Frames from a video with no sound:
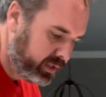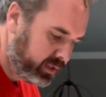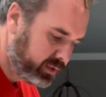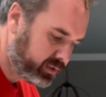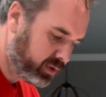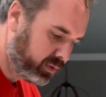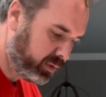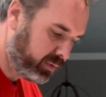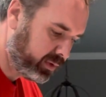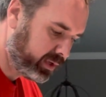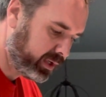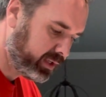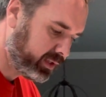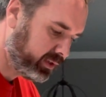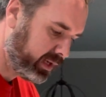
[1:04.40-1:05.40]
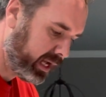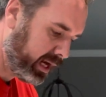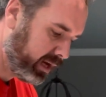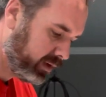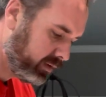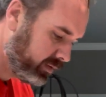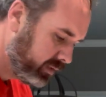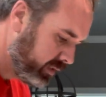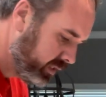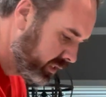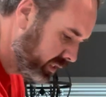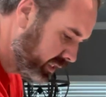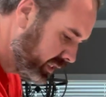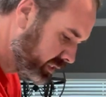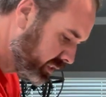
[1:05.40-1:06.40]
So what we're gonna do now
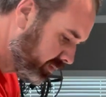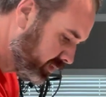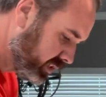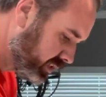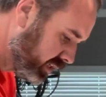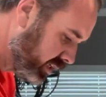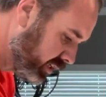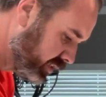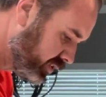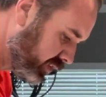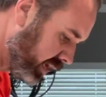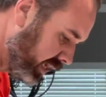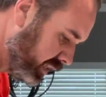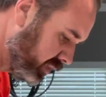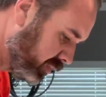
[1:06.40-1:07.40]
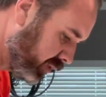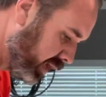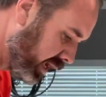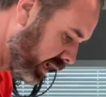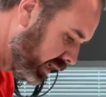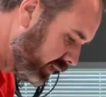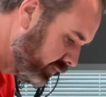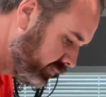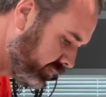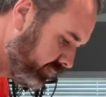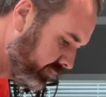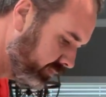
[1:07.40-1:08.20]
is I'm just gonna drain the brine,